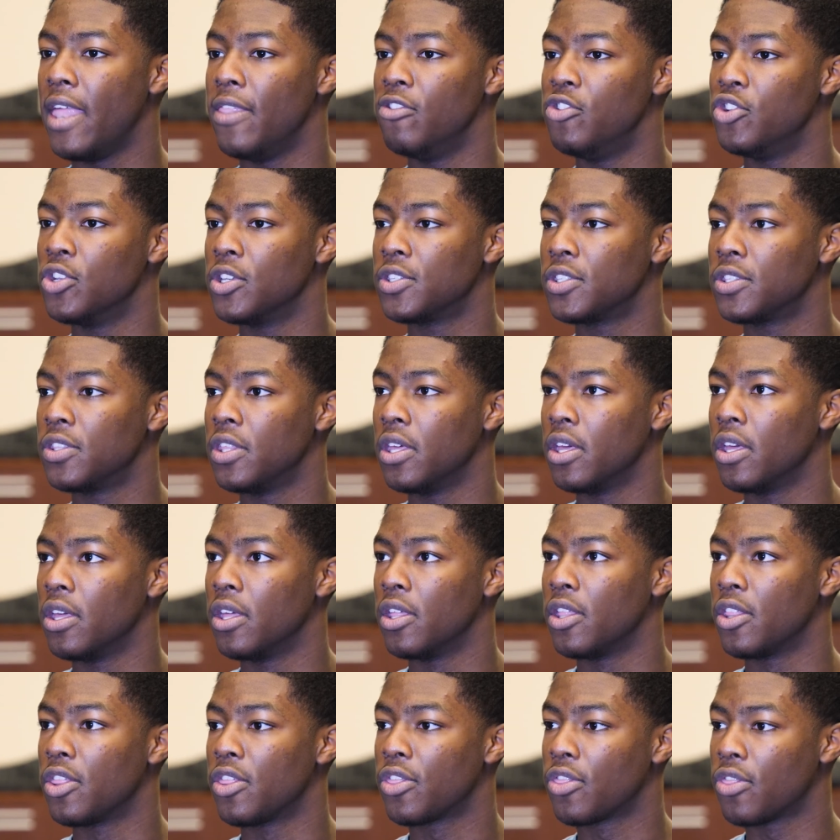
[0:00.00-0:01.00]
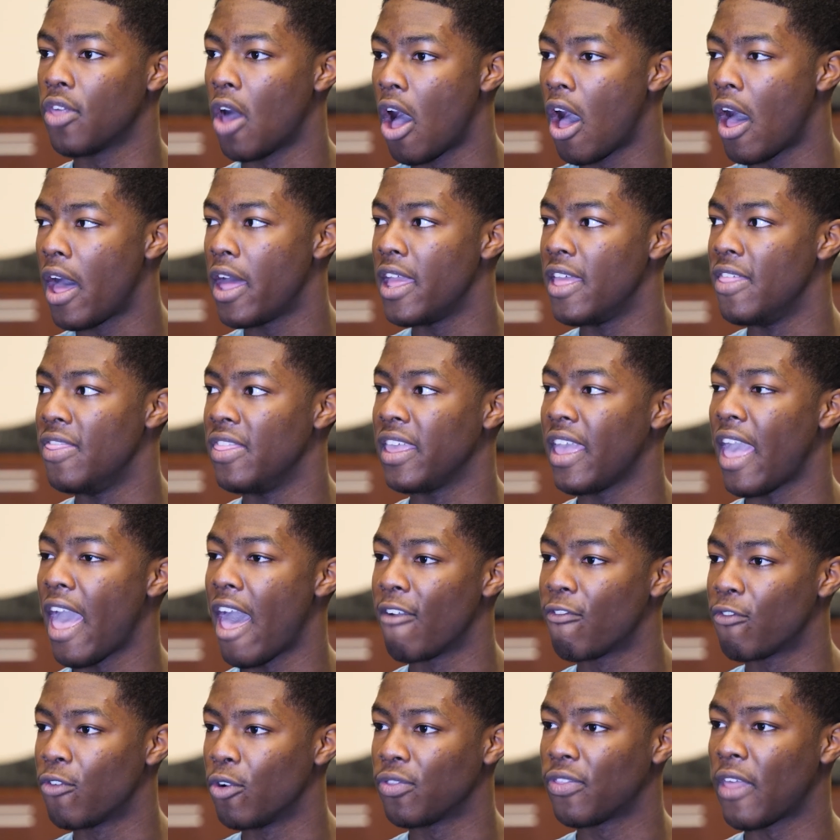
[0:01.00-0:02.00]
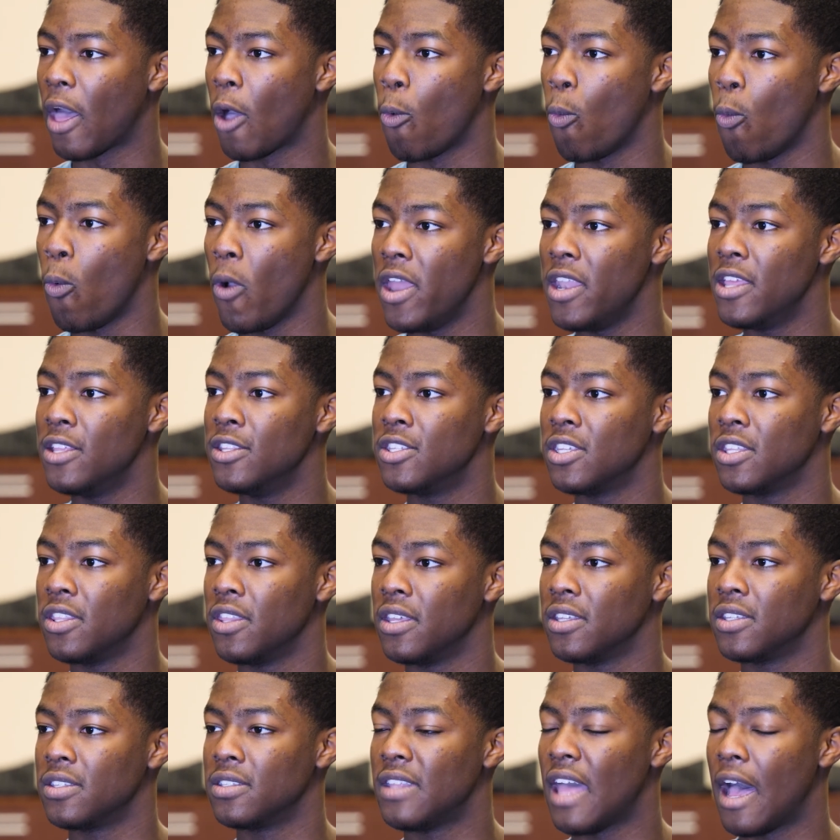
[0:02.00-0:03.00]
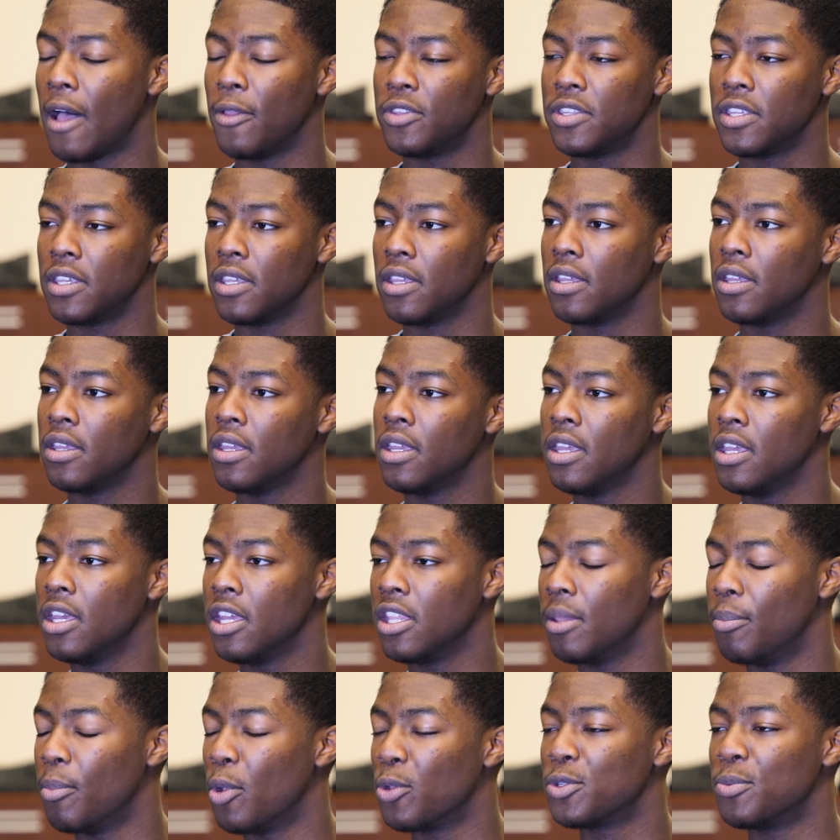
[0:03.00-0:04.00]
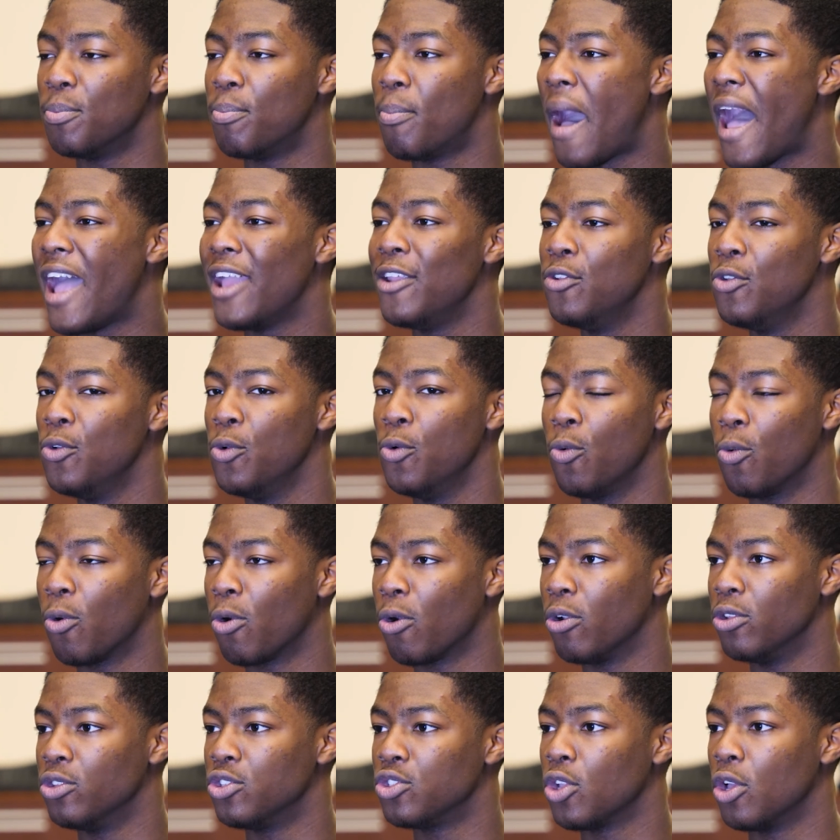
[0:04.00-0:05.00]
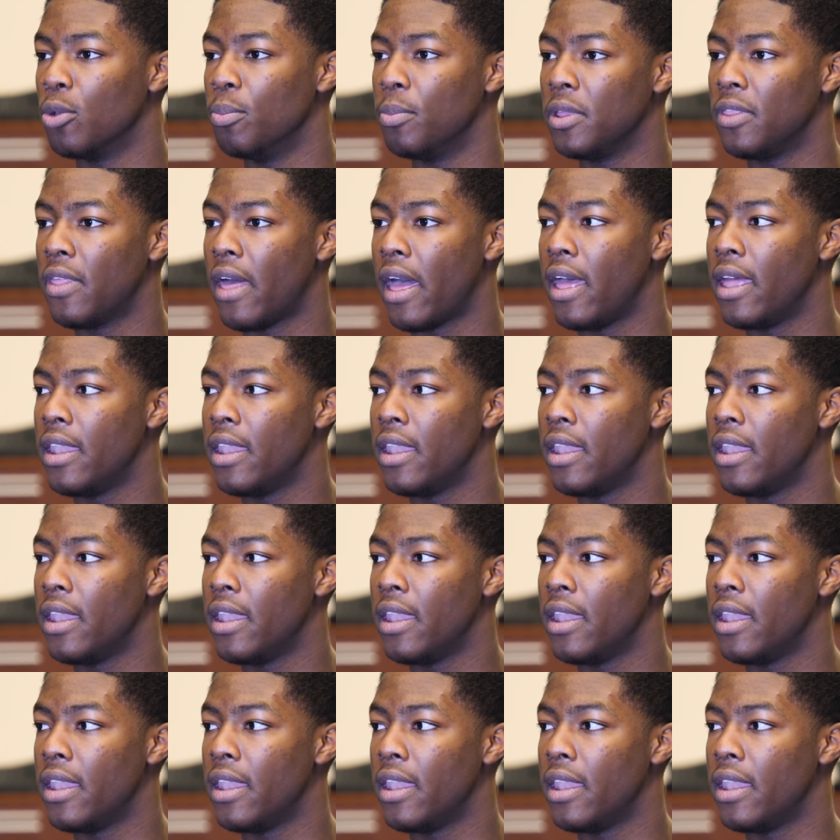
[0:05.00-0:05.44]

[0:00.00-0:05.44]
and just the thought and the effort that went into this, down to the most minute words, showed me